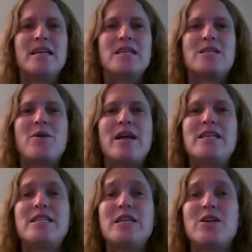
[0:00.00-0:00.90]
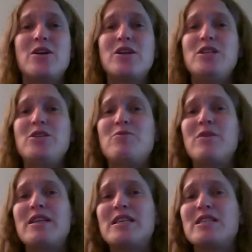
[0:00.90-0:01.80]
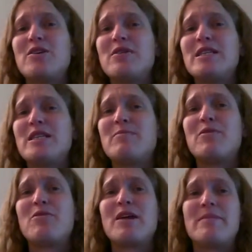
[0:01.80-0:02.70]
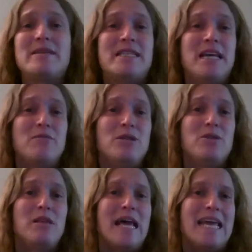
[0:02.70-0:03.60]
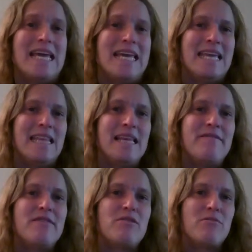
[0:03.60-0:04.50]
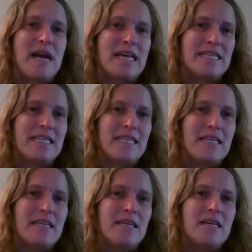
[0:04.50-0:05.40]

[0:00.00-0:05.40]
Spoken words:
So I just encourage you, one of the slogans of the program is take what you like and leave the rest.